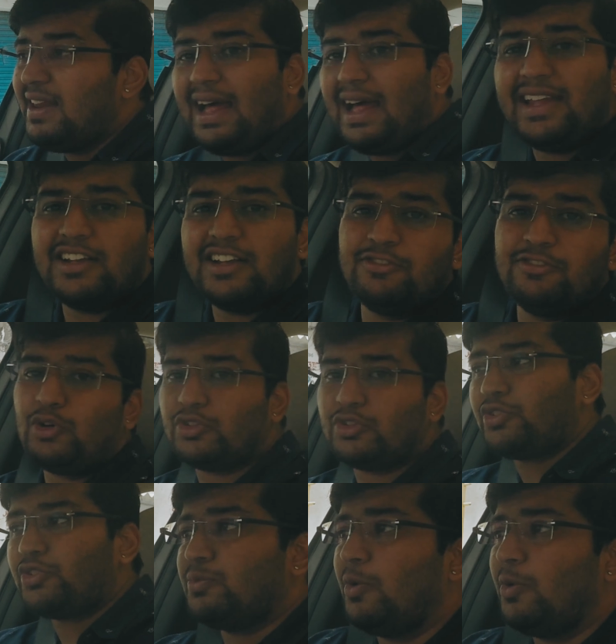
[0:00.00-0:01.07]
like
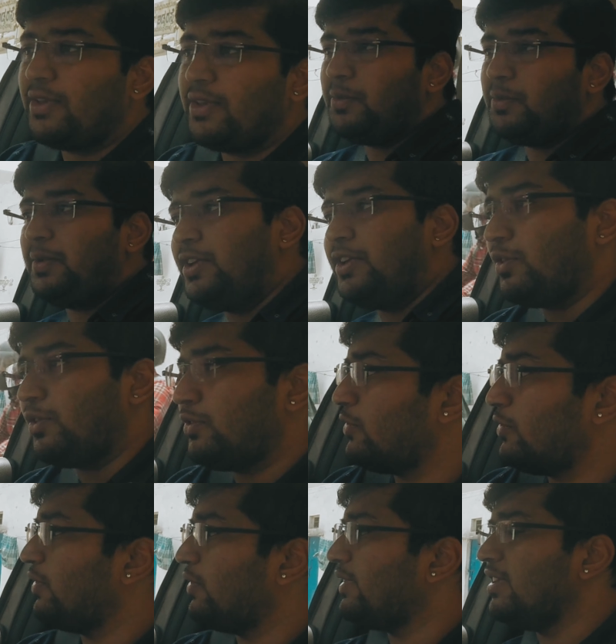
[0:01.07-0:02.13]
photos more than videos,
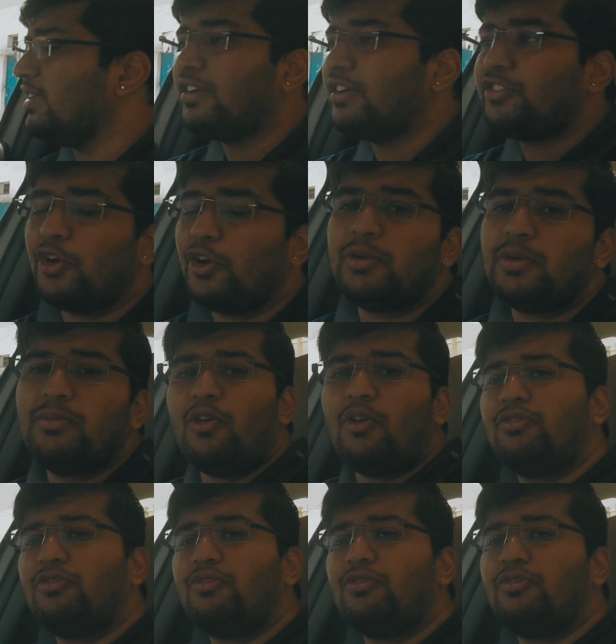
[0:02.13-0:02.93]
so they'll show you more